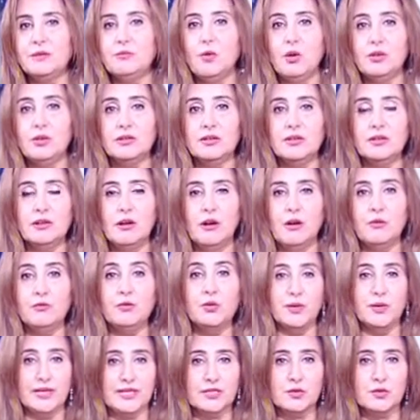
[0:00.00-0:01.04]
model of
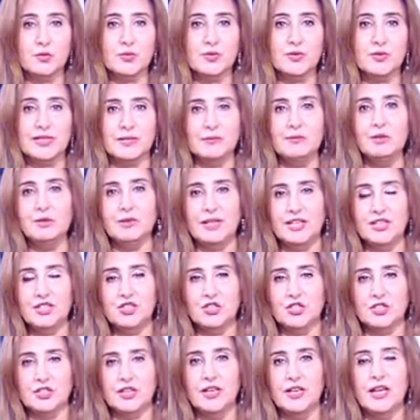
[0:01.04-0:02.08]
UNESCO
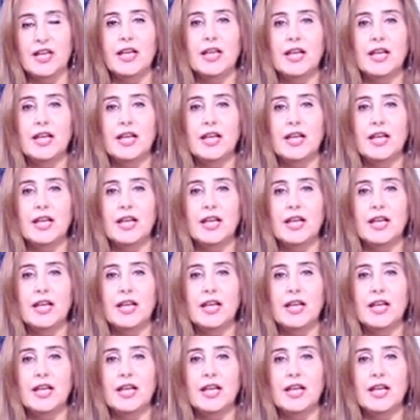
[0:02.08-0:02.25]
simulation.